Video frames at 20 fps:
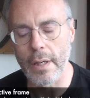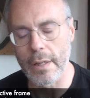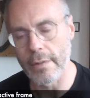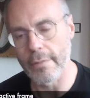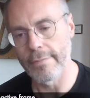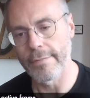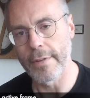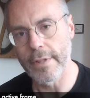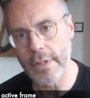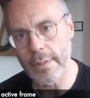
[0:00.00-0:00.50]
kind
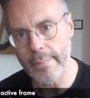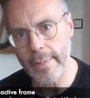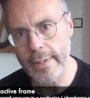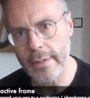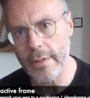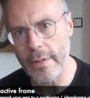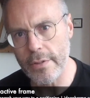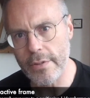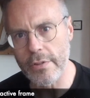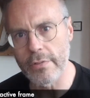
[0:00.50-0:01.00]
of
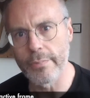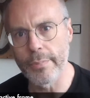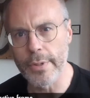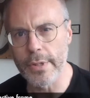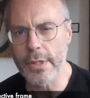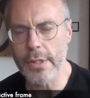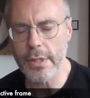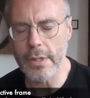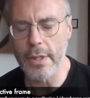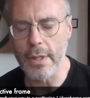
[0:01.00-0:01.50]
fundamentals of
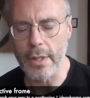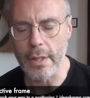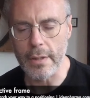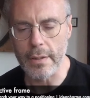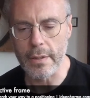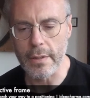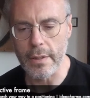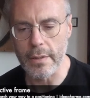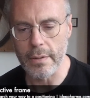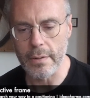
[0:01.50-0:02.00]
positioning,
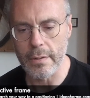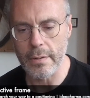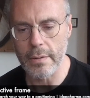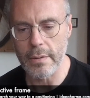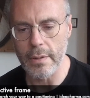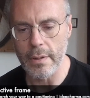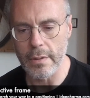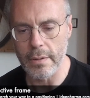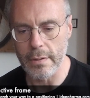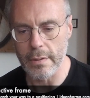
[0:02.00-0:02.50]

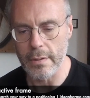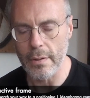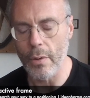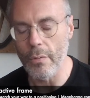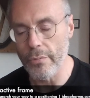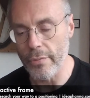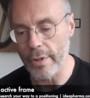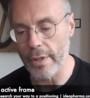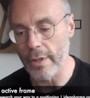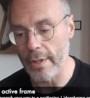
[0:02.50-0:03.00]
and
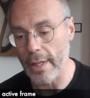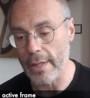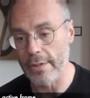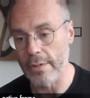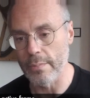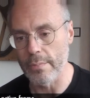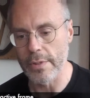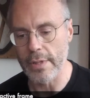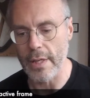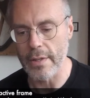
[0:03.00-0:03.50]
hopefully you'll get
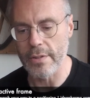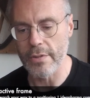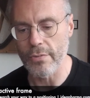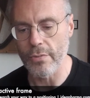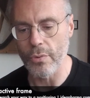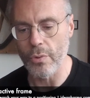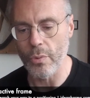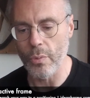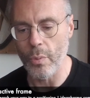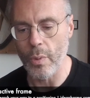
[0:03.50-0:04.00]
some sense
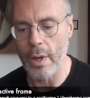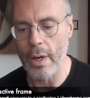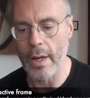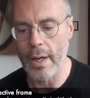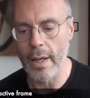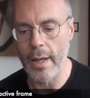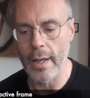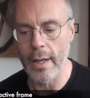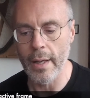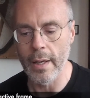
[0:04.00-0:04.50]
for
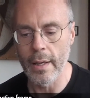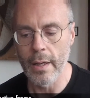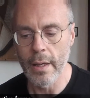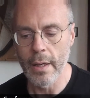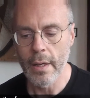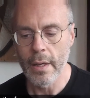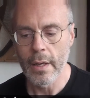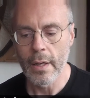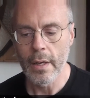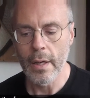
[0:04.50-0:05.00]
why
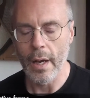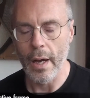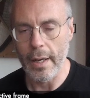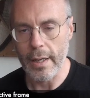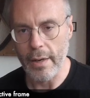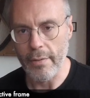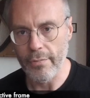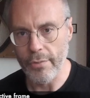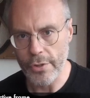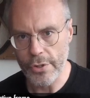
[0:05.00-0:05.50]
I
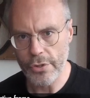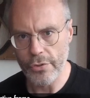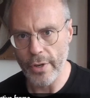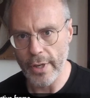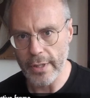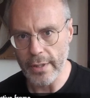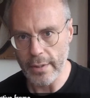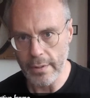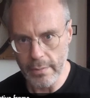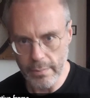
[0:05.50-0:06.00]
get
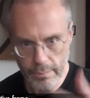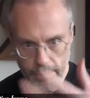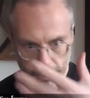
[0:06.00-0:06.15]
frustrated